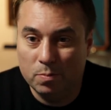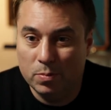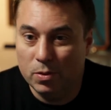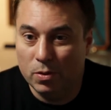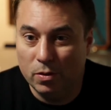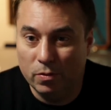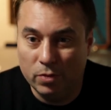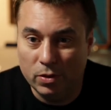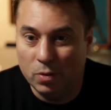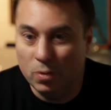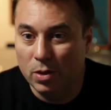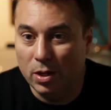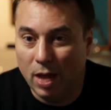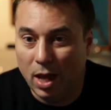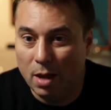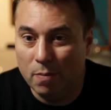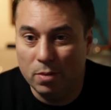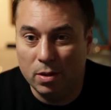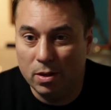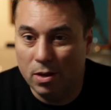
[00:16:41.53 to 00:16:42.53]
sort of do a
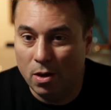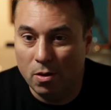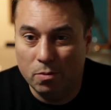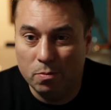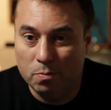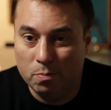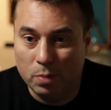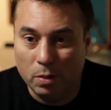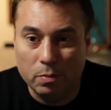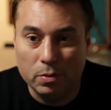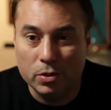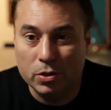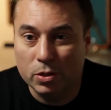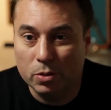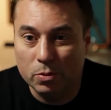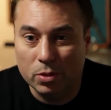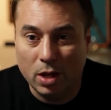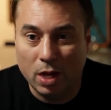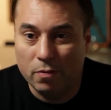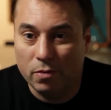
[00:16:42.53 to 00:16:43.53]
game that no publisher
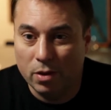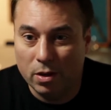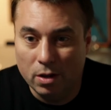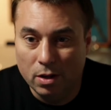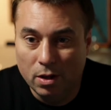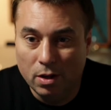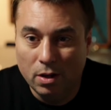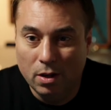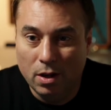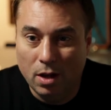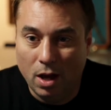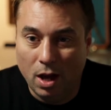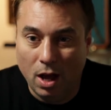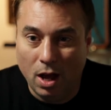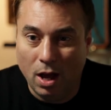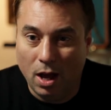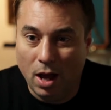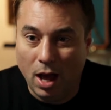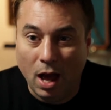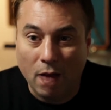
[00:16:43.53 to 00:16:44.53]
would ever
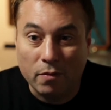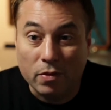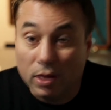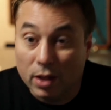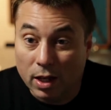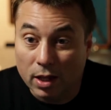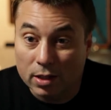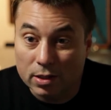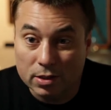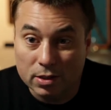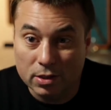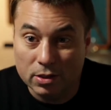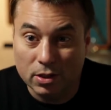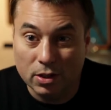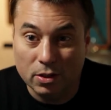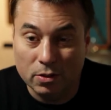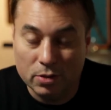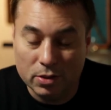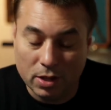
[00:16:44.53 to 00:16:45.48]
have the guts to do.